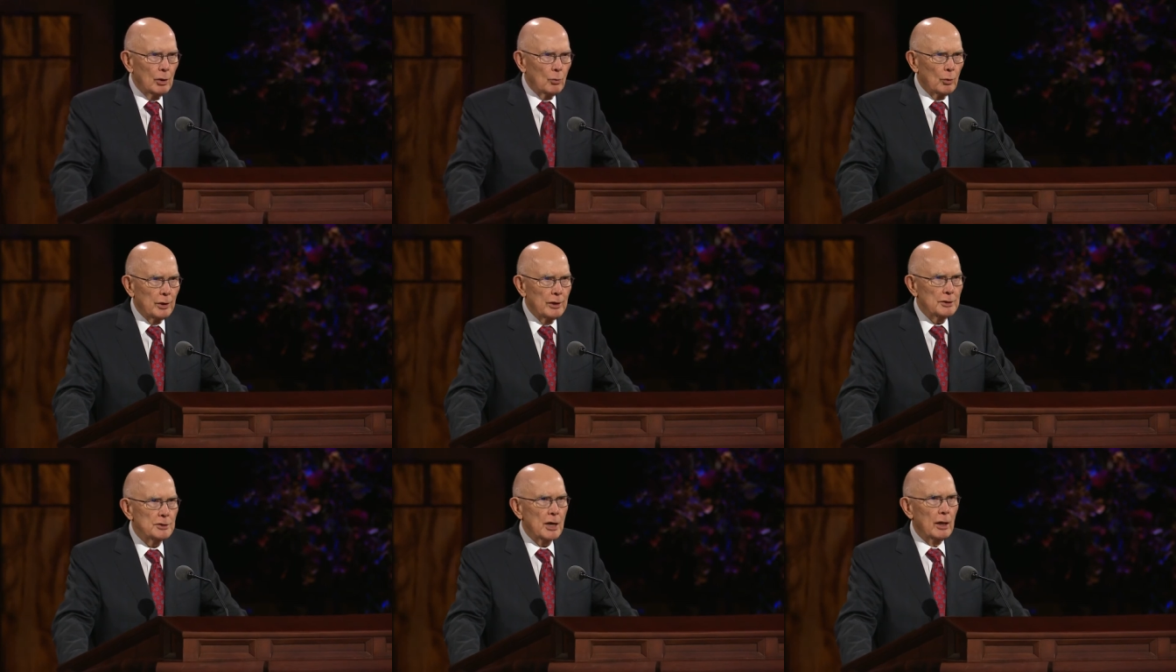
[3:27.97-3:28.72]
With
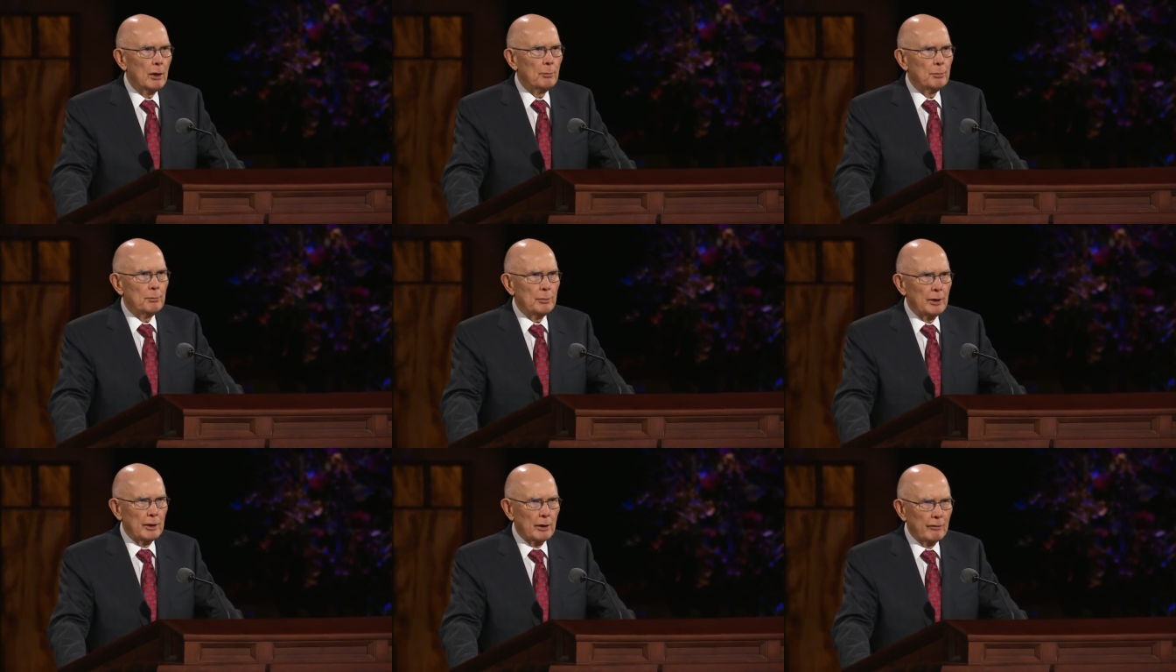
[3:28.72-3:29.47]
His help
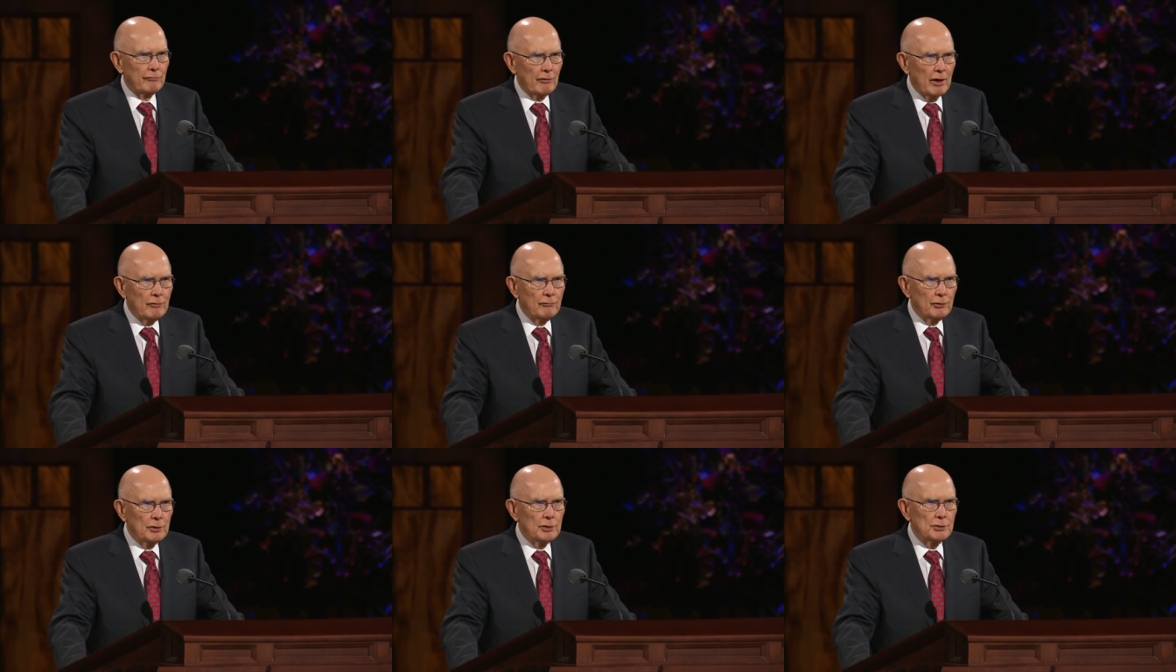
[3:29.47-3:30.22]
and our
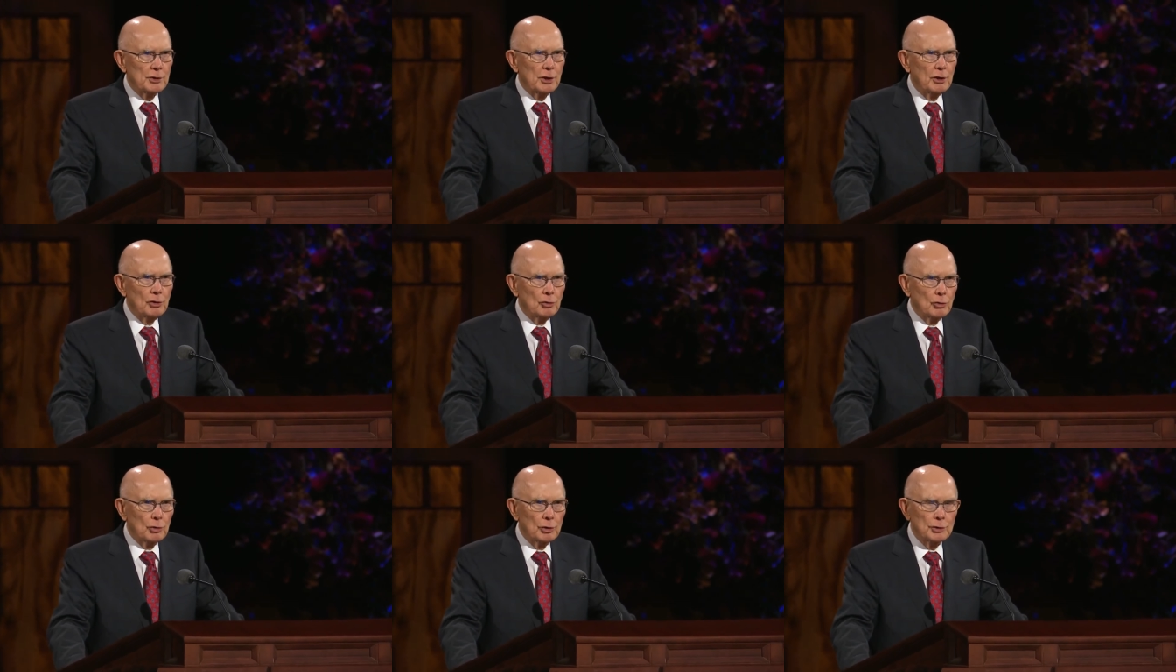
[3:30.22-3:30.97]
faithfulness and
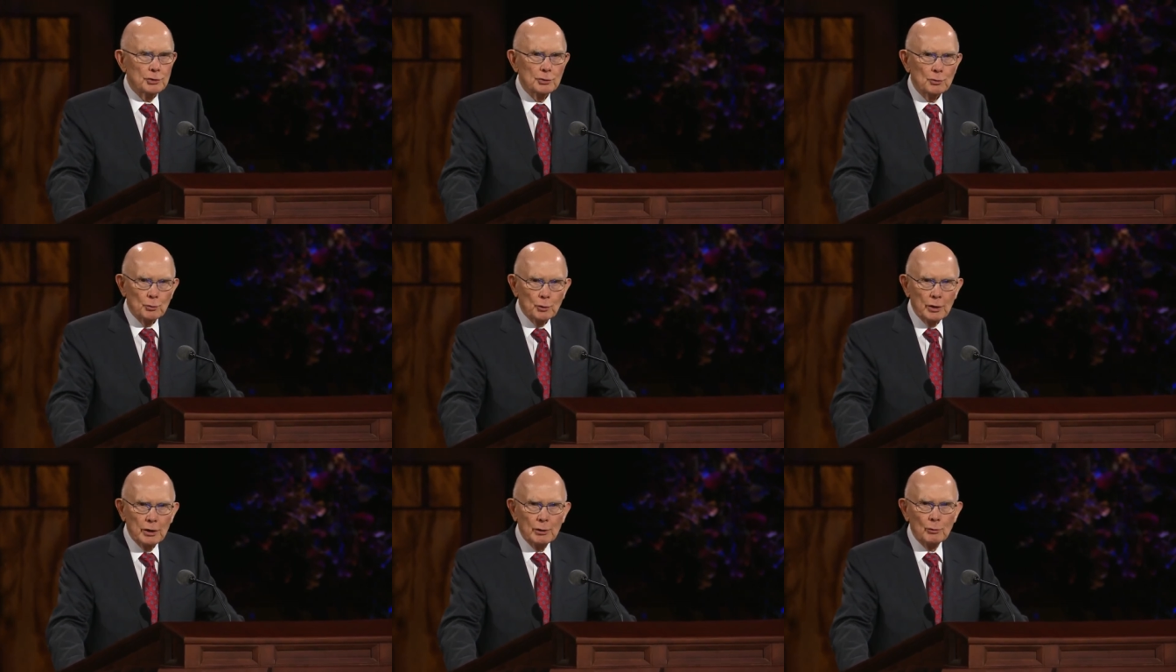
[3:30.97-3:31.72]
endurance,
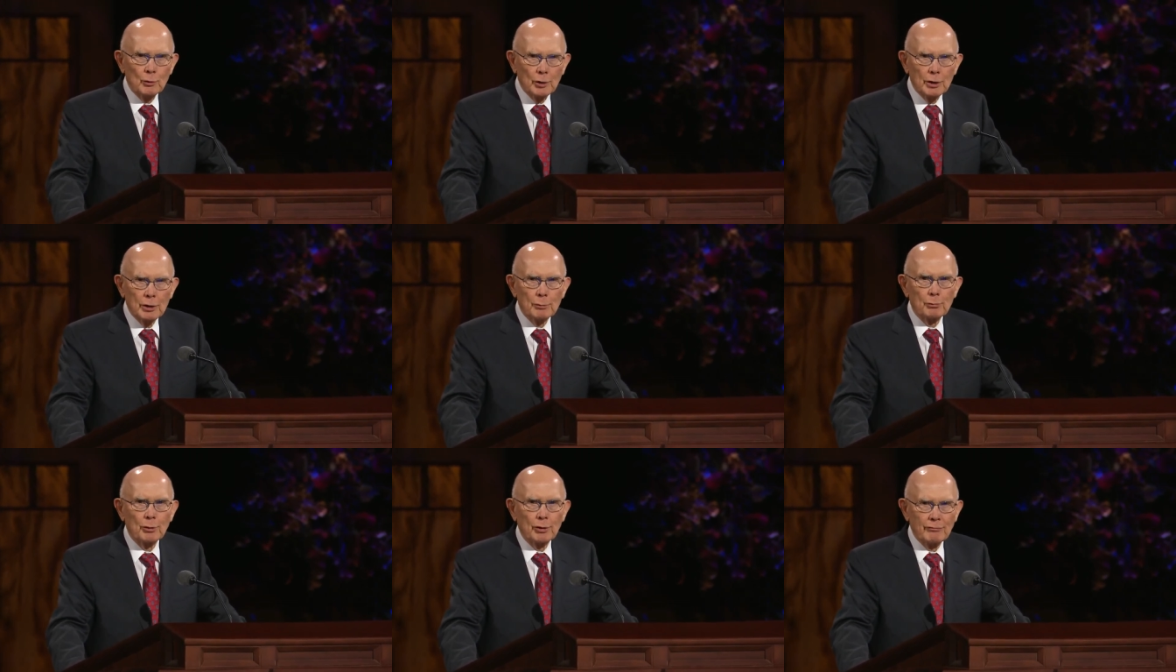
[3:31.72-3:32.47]
we will
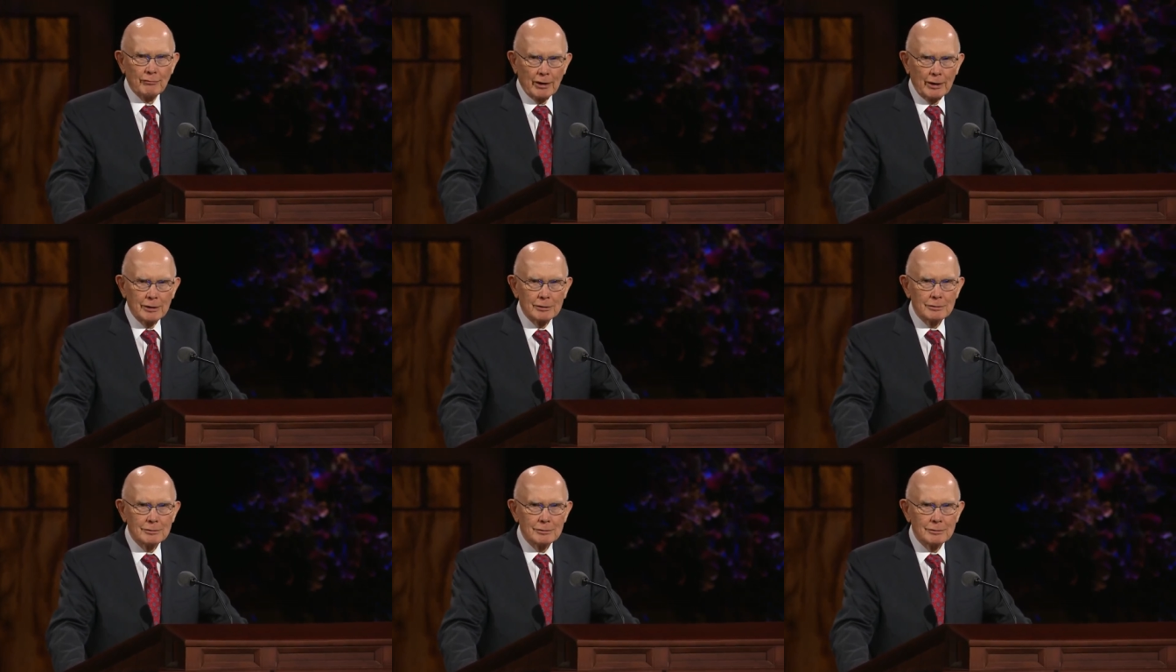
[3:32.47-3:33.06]
prevail.